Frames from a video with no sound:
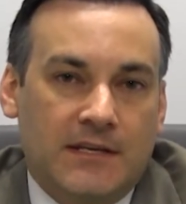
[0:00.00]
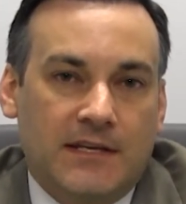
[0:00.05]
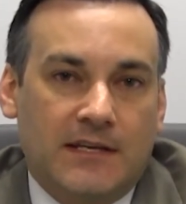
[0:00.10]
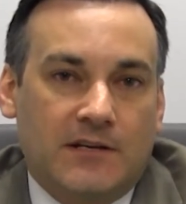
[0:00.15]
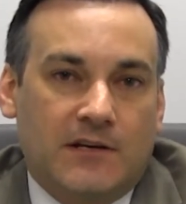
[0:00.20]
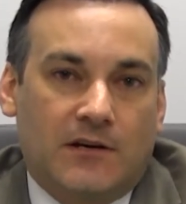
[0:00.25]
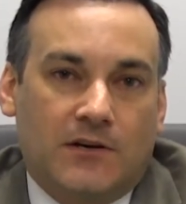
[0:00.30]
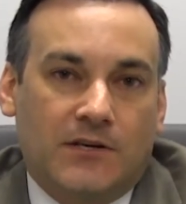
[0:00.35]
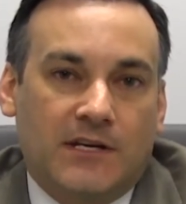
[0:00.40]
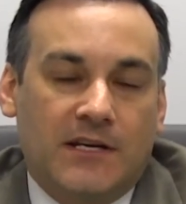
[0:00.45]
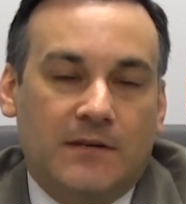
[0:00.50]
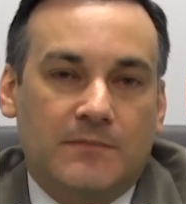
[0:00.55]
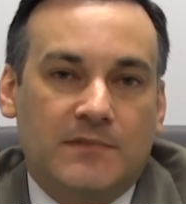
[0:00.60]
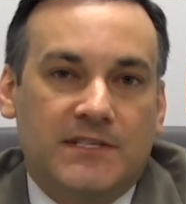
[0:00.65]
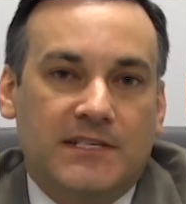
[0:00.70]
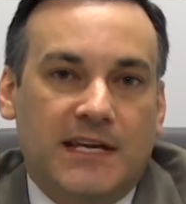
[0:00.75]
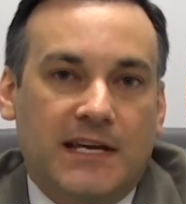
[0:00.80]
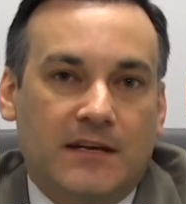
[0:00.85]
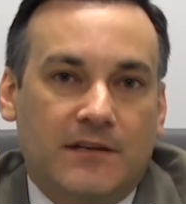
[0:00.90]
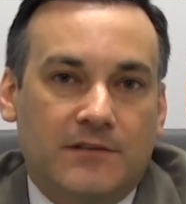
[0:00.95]
it all
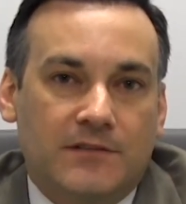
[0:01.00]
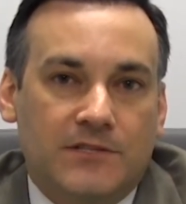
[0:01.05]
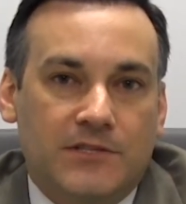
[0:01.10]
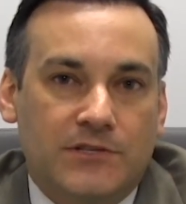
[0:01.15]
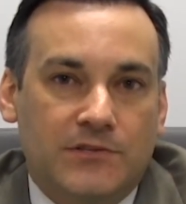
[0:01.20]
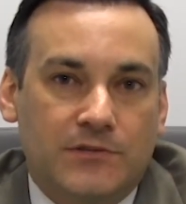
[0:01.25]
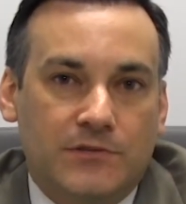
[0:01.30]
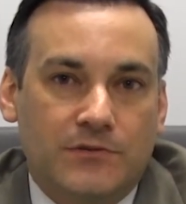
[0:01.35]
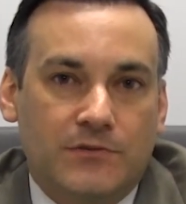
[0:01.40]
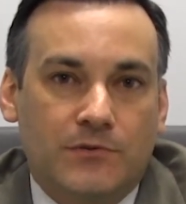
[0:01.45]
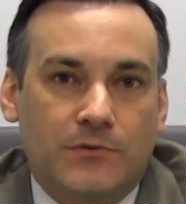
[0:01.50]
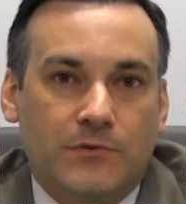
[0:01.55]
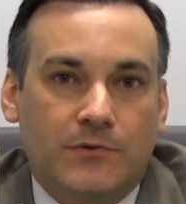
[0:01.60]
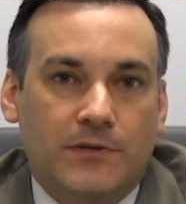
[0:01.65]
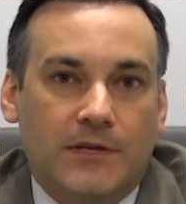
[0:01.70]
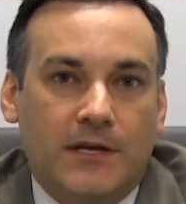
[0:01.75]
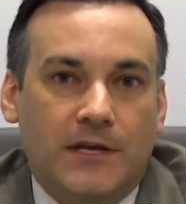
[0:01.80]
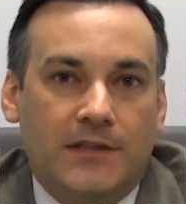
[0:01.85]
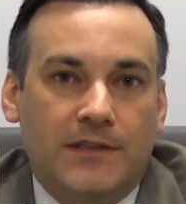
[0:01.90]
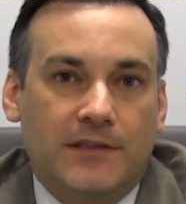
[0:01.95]
comes down to
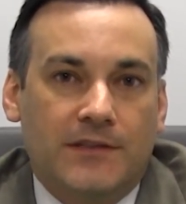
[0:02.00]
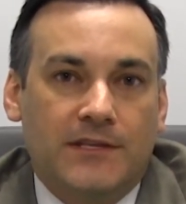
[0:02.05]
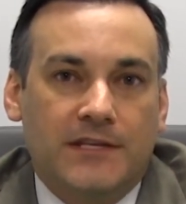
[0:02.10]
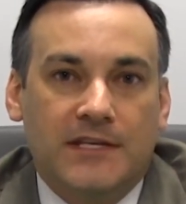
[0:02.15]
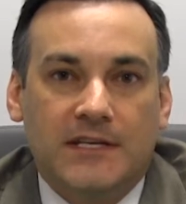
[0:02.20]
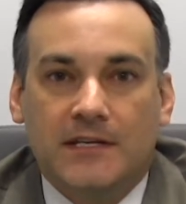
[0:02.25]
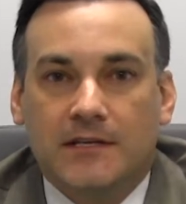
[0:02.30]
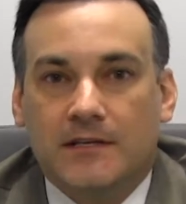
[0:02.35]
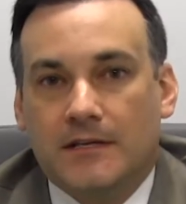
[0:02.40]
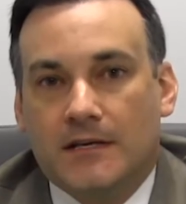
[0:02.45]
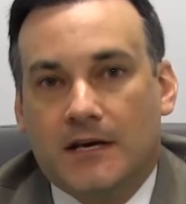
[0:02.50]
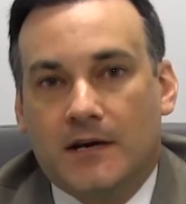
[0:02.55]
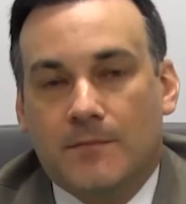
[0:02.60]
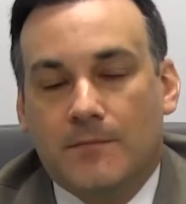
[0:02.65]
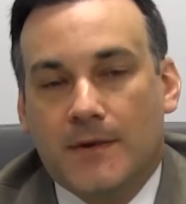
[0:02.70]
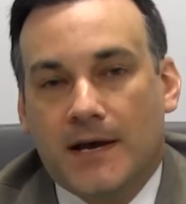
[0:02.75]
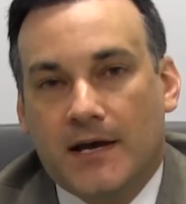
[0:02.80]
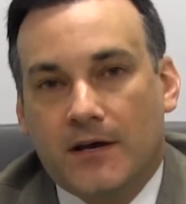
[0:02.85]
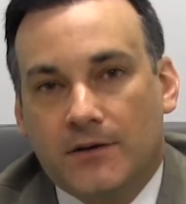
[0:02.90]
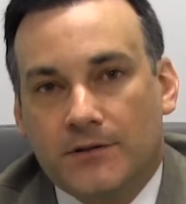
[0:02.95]
uh, the
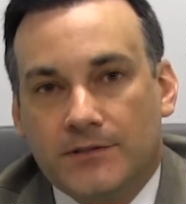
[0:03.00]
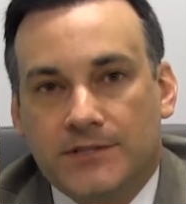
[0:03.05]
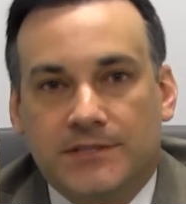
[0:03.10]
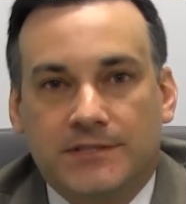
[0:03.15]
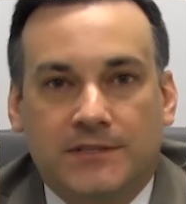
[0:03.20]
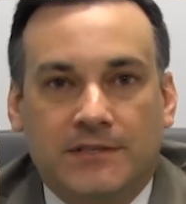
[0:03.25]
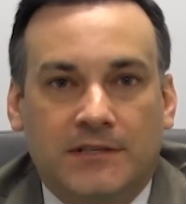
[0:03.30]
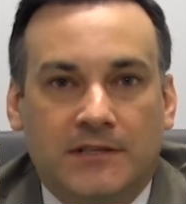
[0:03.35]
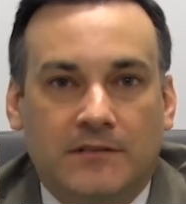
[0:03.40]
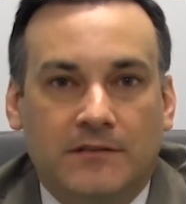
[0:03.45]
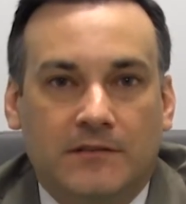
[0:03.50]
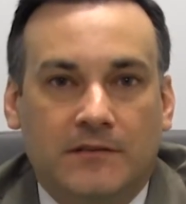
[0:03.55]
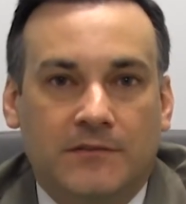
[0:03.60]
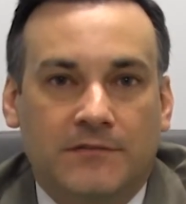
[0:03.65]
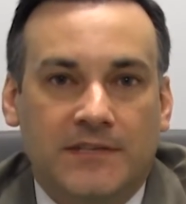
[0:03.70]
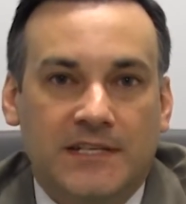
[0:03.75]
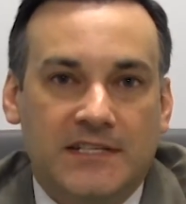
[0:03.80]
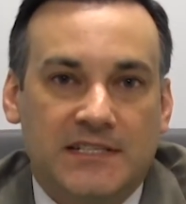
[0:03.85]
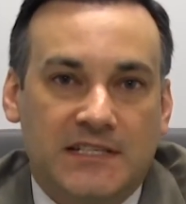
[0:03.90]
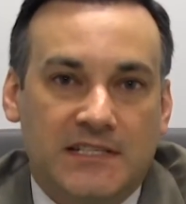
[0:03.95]
amount uh,
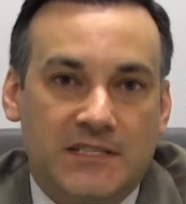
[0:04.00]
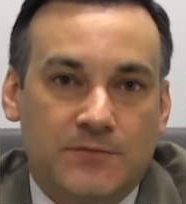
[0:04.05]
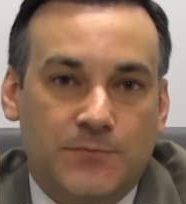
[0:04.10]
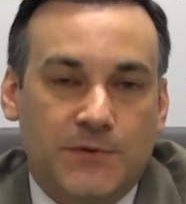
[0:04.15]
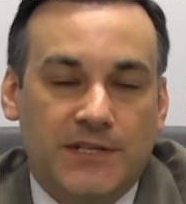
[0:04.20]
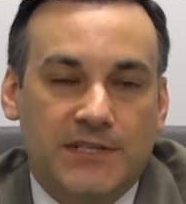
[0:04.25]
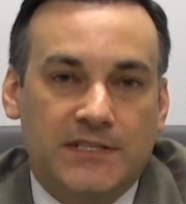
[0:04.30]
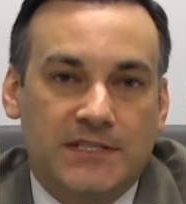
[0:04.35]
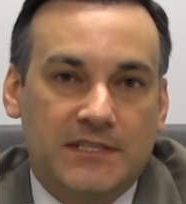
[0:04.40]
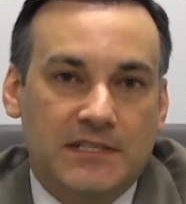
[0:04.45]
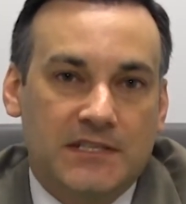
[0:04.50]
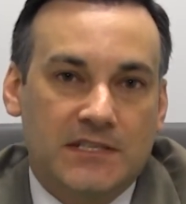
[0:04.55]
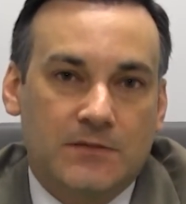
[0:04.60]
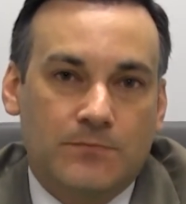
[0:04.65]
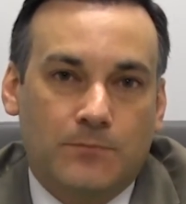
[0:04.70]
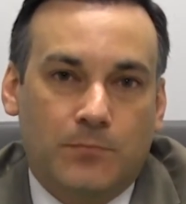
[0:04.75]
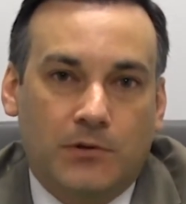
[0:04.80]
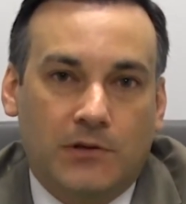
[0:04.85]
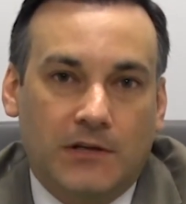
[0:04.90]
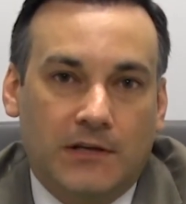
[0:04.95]
of these
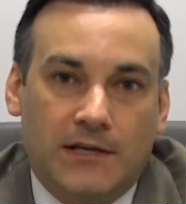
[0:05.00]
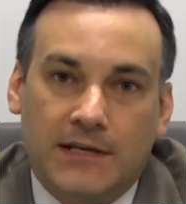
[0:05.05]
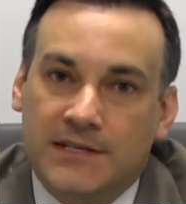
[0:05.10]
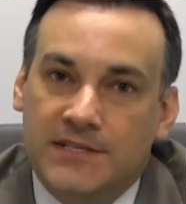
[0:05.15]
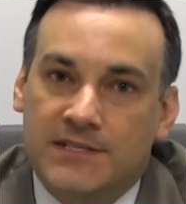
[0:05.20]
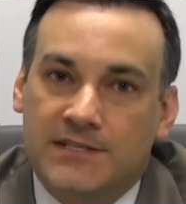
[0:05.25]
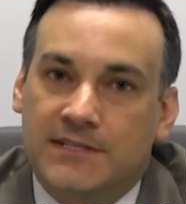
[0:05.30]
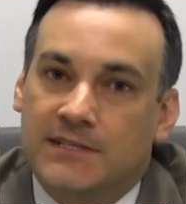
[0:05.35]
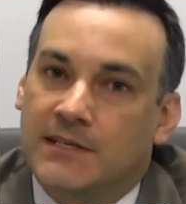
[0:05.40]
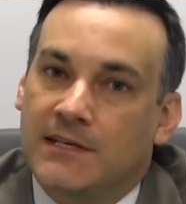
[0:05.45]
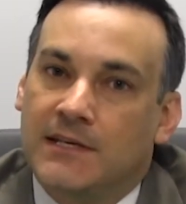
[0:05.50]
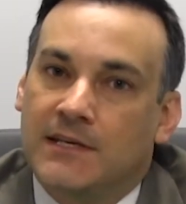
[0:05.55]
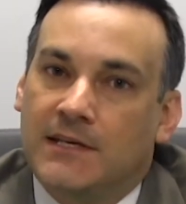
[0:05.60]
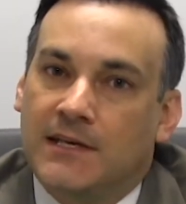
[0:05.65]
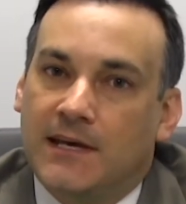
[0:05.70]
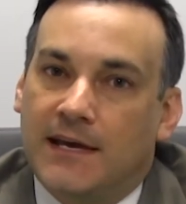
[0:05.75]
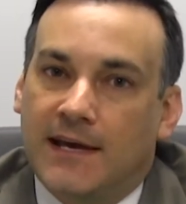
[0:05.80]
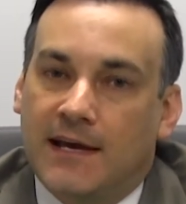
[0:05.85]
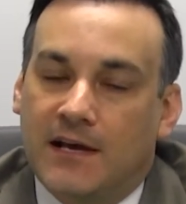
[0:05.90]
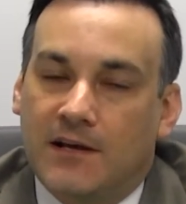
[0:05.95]
expenses plus
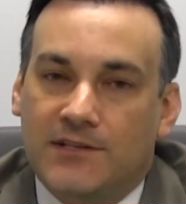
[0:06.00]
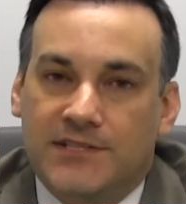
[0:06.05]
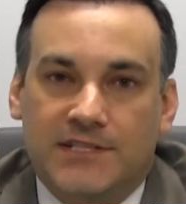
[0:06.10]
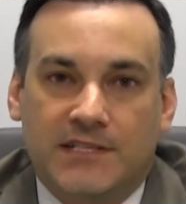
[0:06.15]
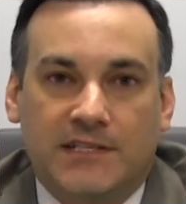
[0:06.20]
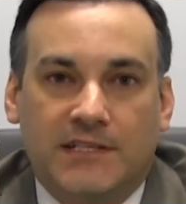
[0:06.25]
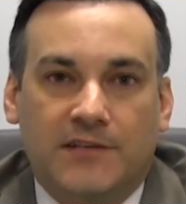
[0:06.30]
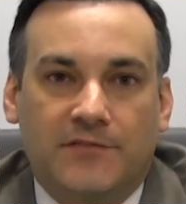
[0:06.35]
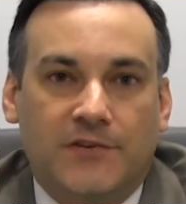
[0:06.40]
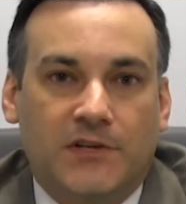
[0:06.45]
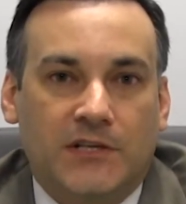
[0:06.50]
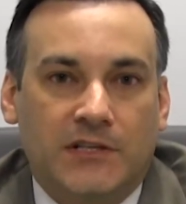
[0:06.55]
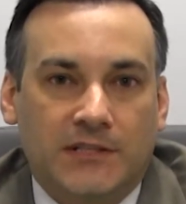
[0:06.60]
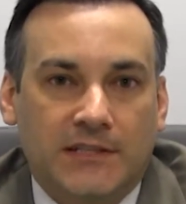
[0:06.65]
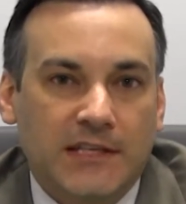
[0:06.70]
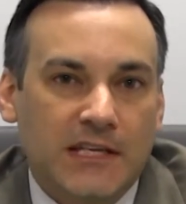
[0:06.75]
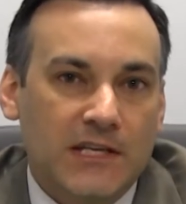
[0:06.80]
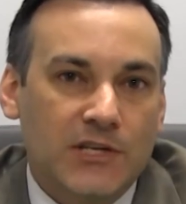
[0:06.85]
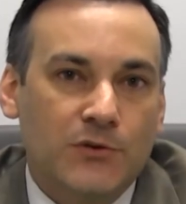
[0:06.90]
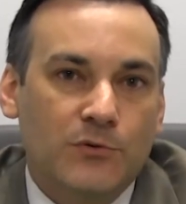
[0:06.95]
how
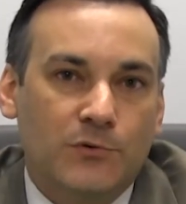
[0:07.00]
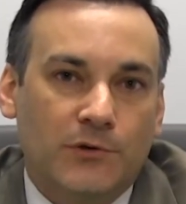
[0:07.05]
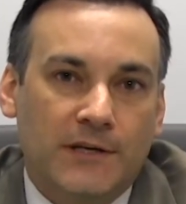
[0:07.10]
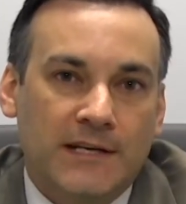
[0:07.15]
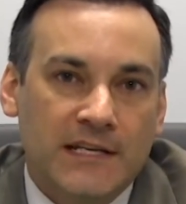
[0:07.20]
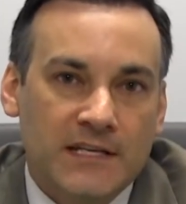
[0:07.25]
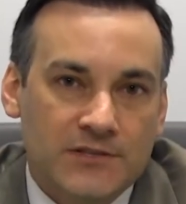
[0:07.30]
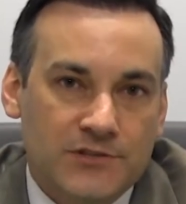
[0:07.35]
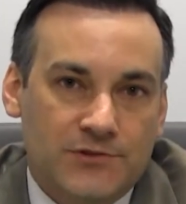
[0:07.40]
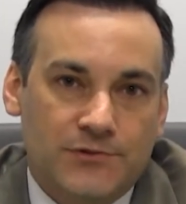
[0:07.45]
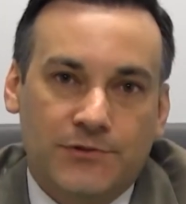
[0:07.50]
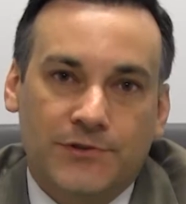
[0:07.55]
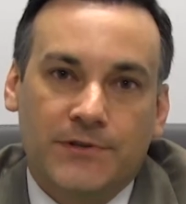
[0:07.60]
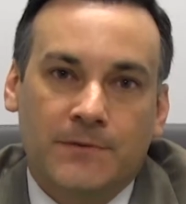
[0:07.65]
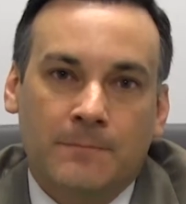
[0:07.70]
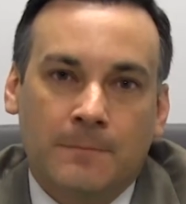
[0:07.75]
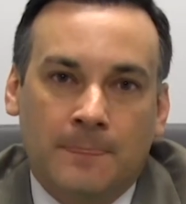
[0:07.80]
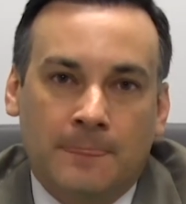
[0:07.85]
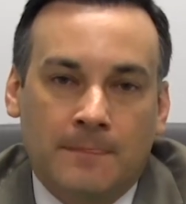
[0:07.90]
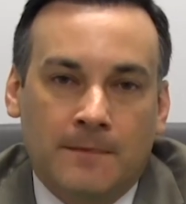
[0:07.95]
significantly you were injured.